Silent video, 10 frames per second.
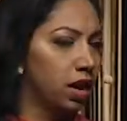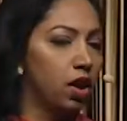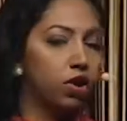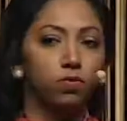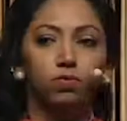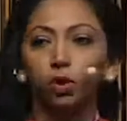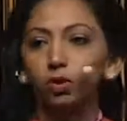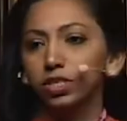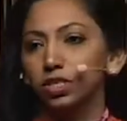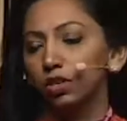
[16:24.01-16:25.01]
and on
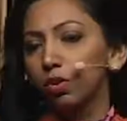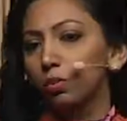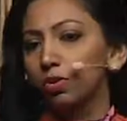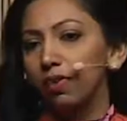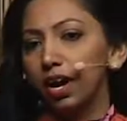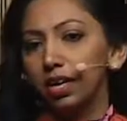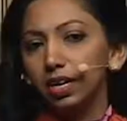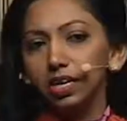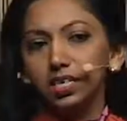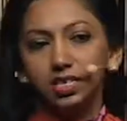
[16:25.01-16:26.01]
focusing on providing
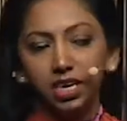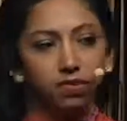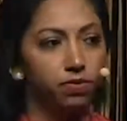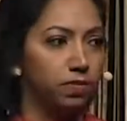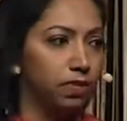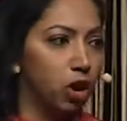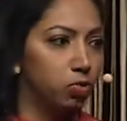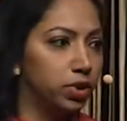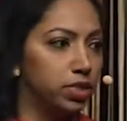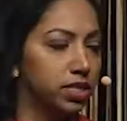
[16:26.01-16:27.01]
a safe
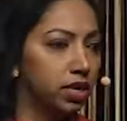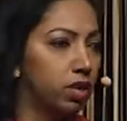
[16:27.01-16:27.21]
environment